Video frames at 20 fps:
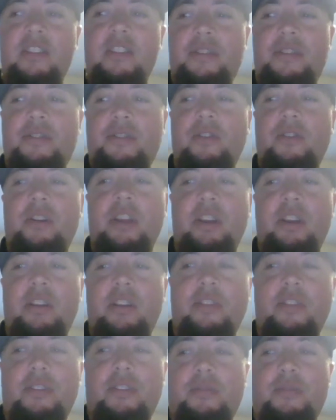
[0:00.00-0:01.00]
And the third
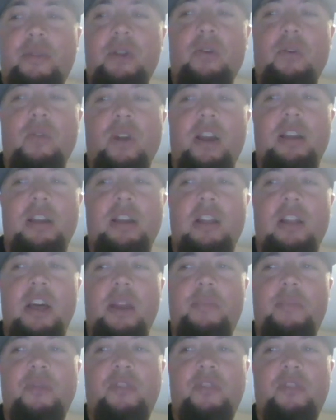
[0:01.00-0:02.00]
hit, the 3-hole guy in the
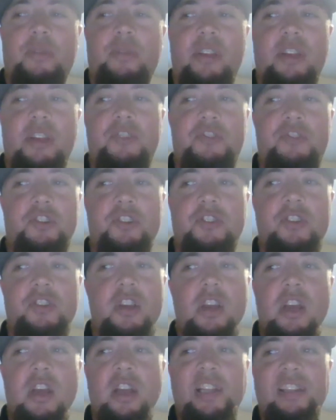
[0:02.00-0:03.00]
lineup is somebody that has
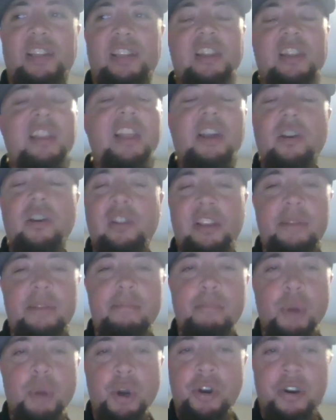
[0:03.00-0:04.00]
just literally
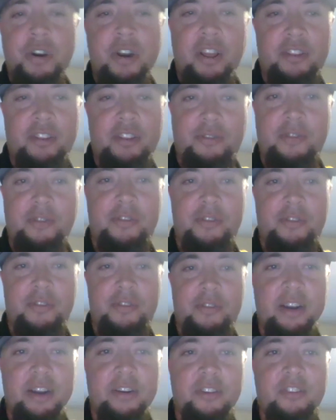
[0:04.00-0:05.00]
murdered us for
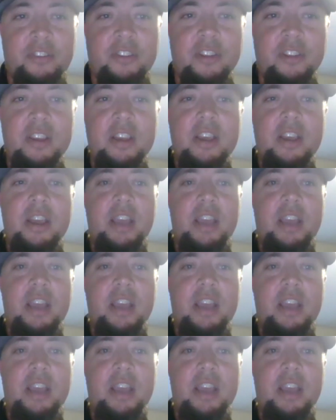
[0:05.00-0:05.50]
3 years.